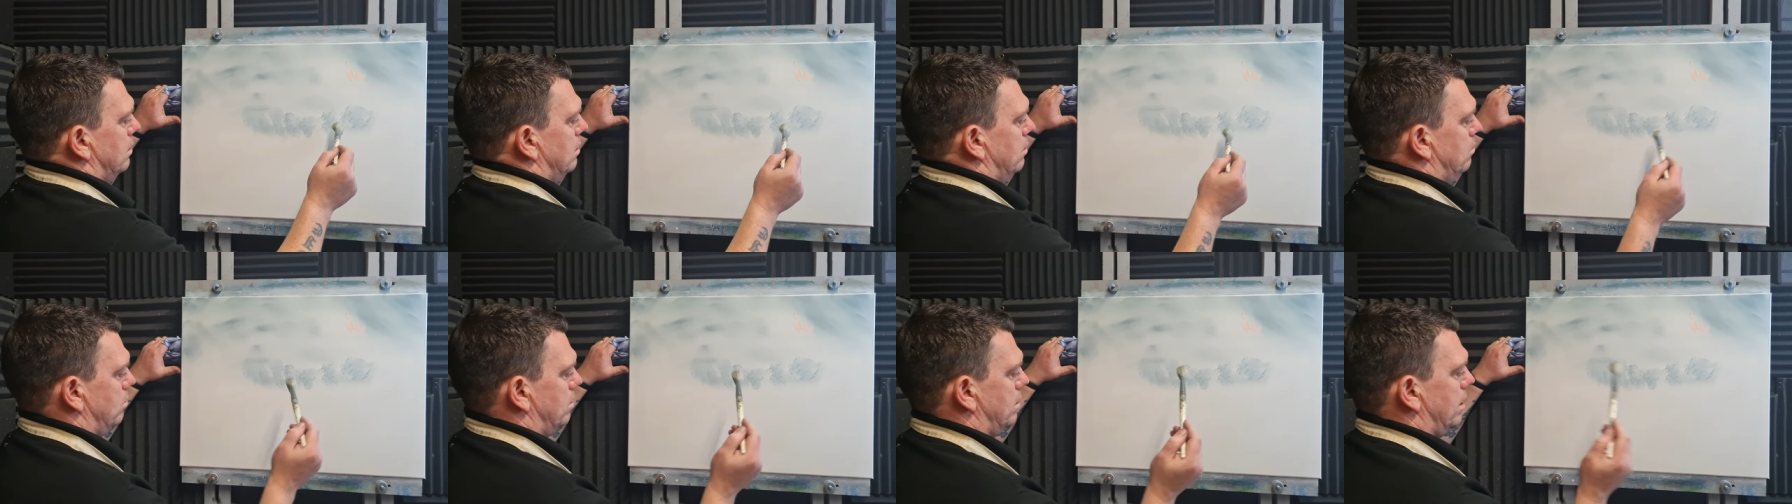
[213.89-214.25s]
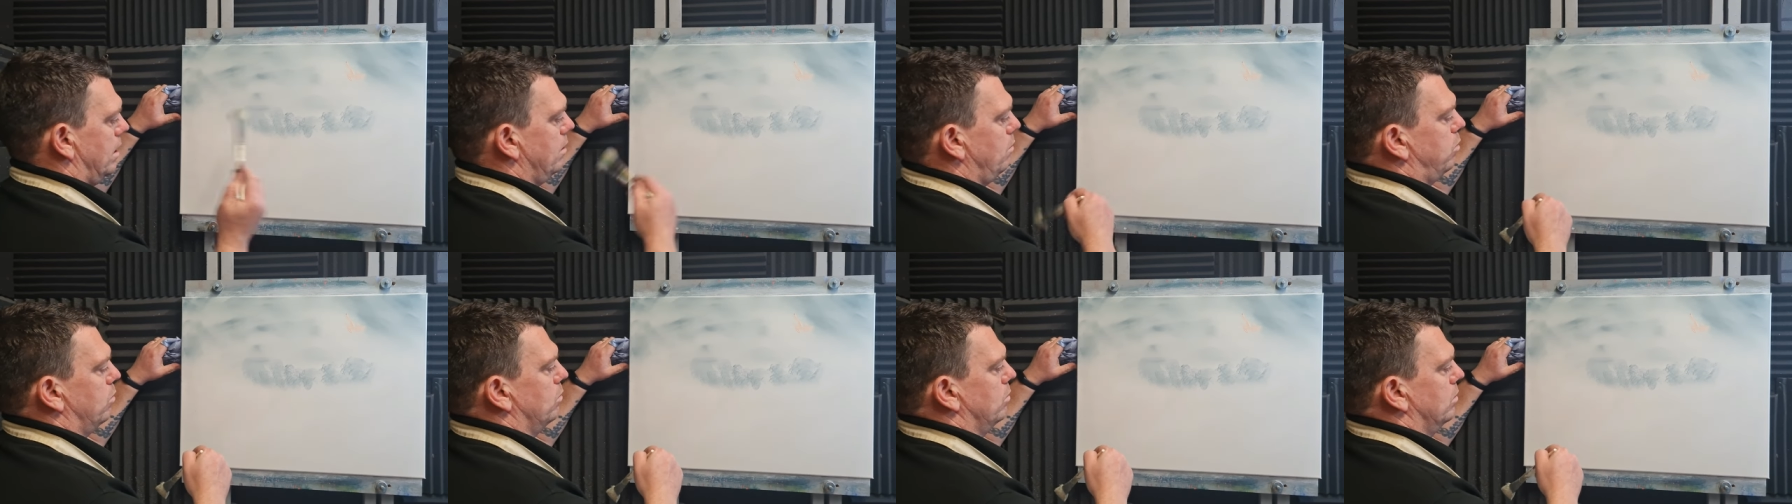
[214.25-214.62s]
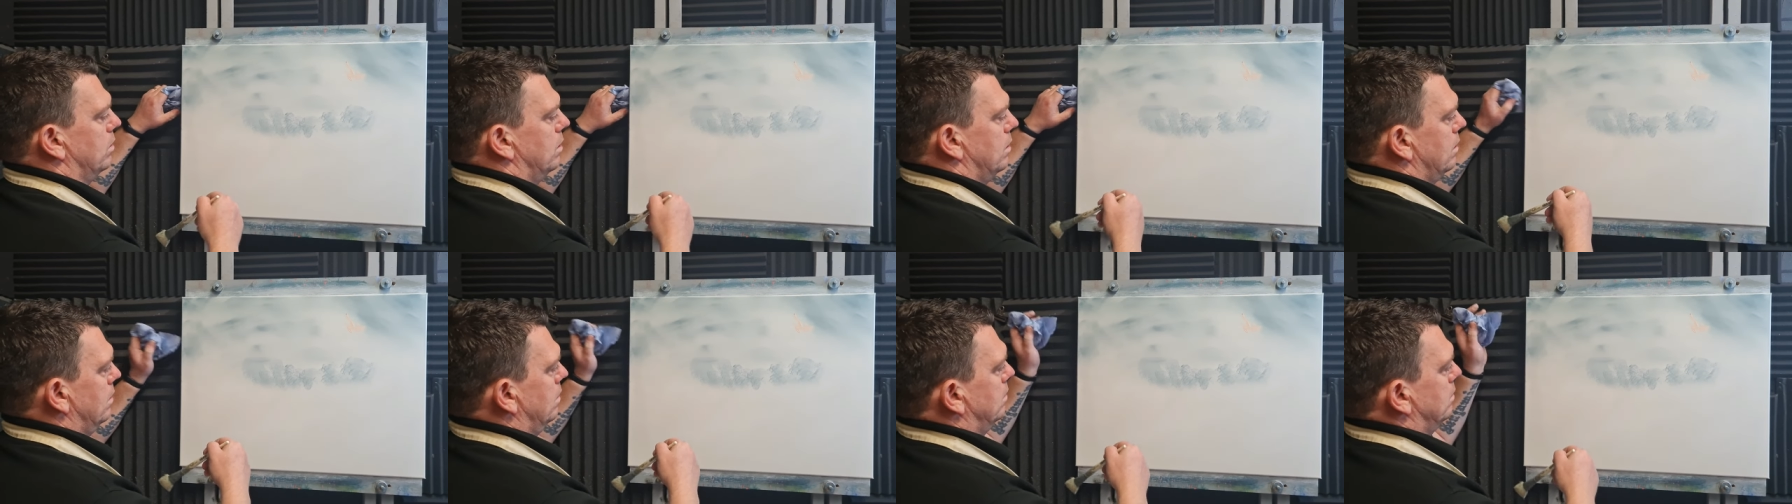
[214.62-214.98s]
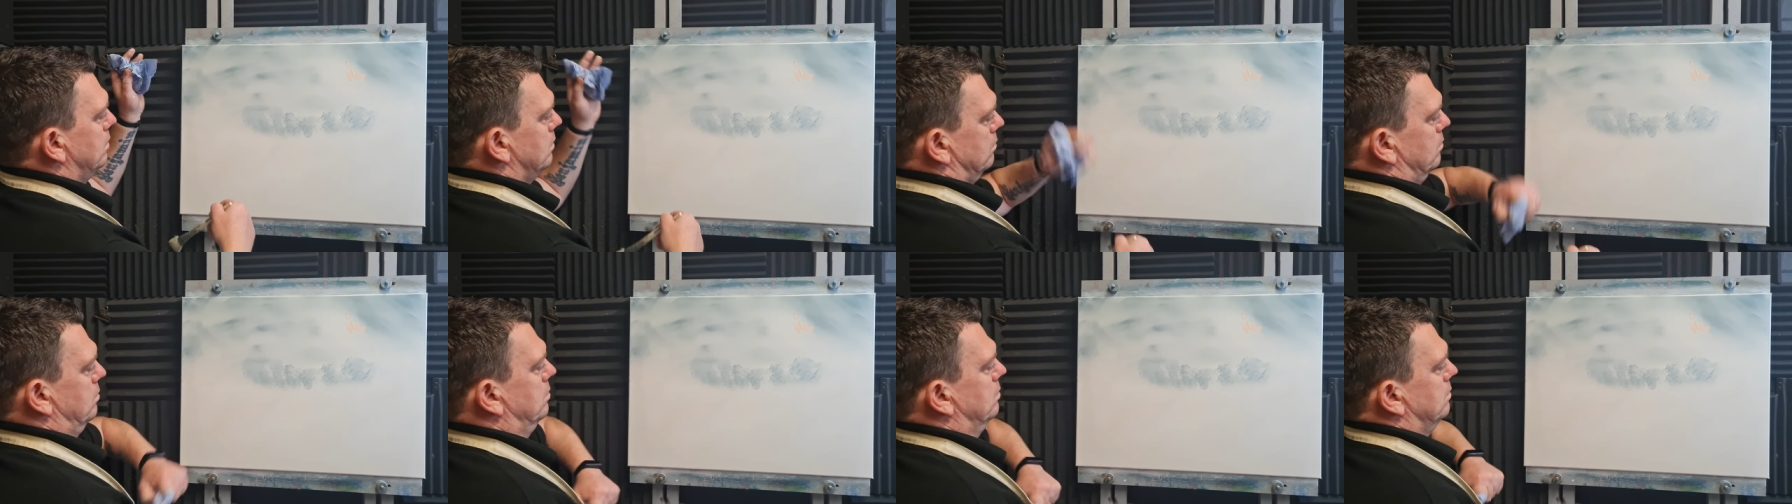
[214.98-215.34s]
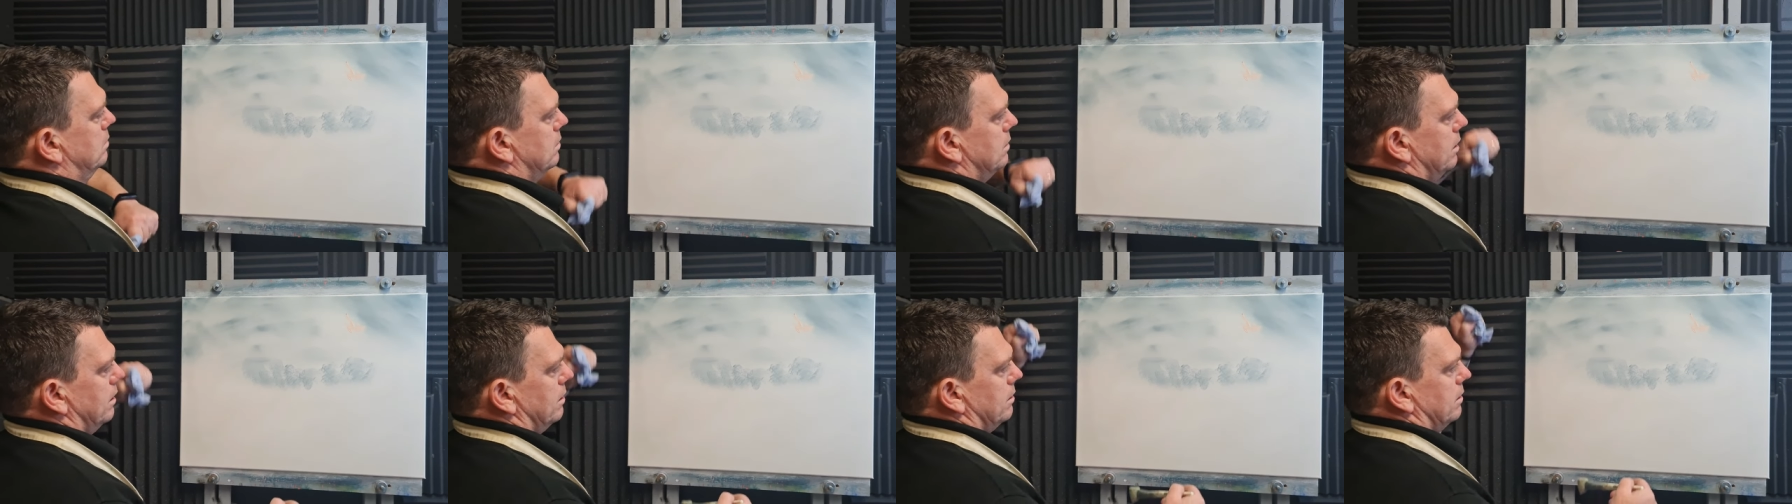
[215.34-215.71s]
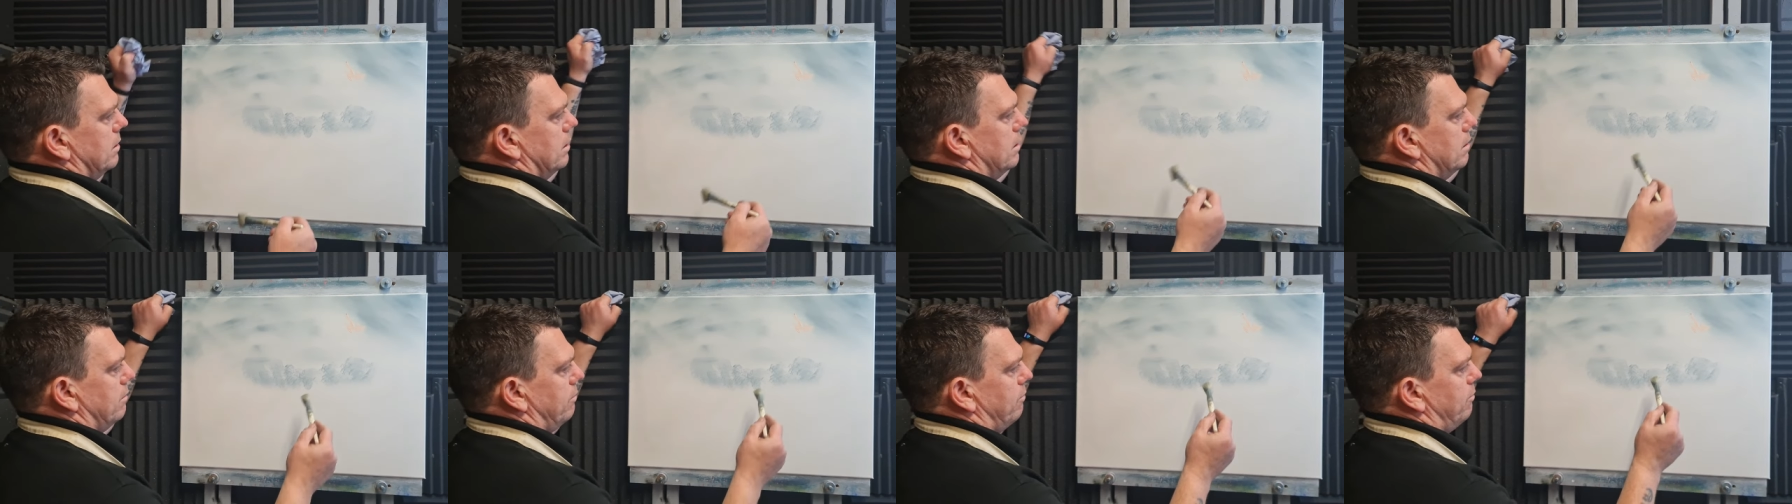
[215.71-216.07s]
Okay, get rid
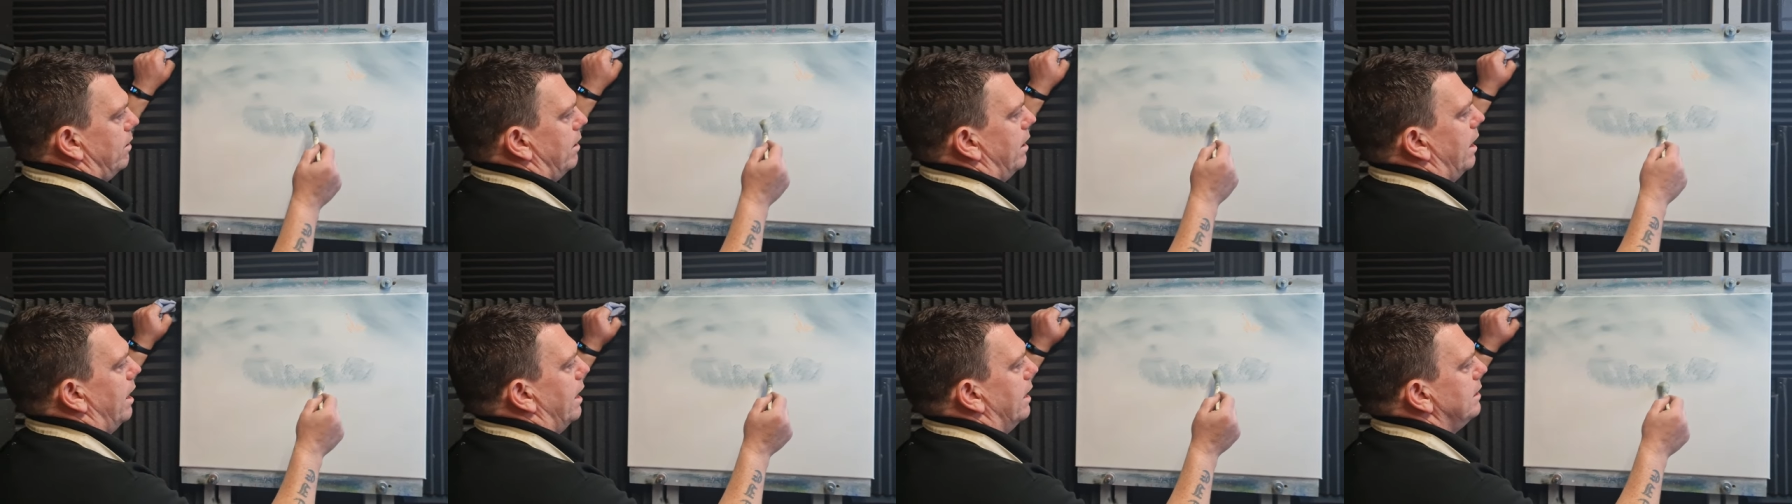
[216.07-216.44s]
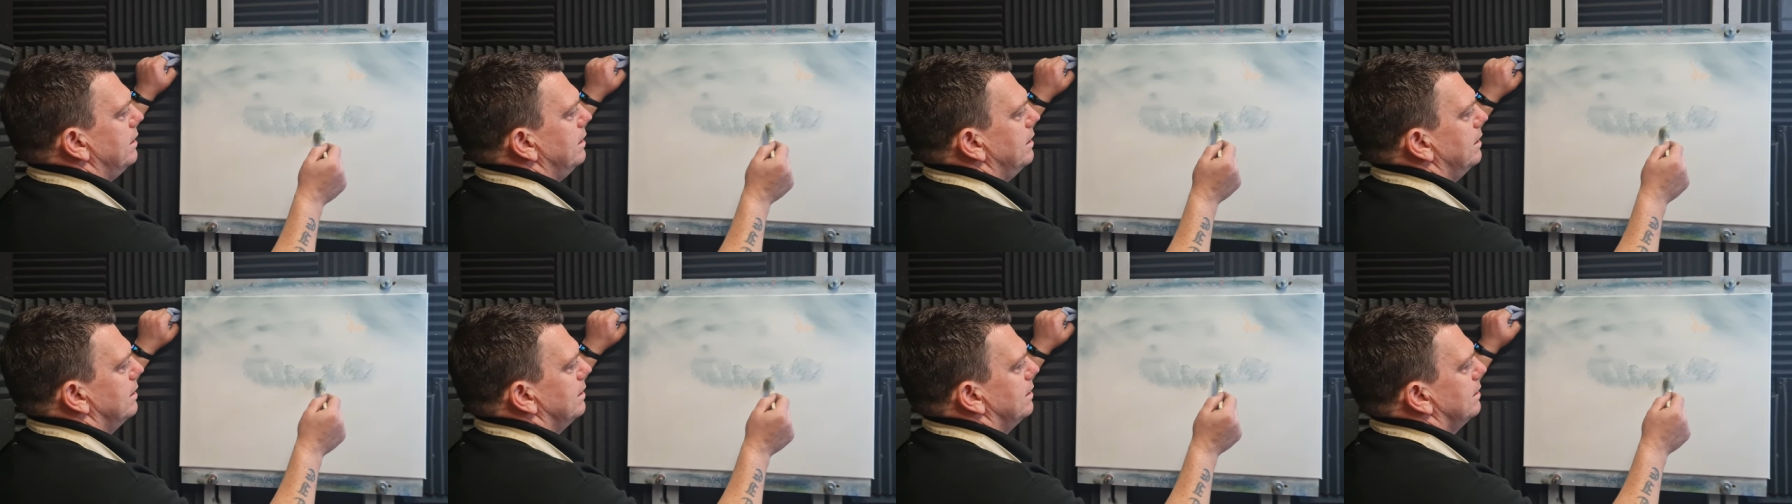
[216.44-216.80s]
of the fly.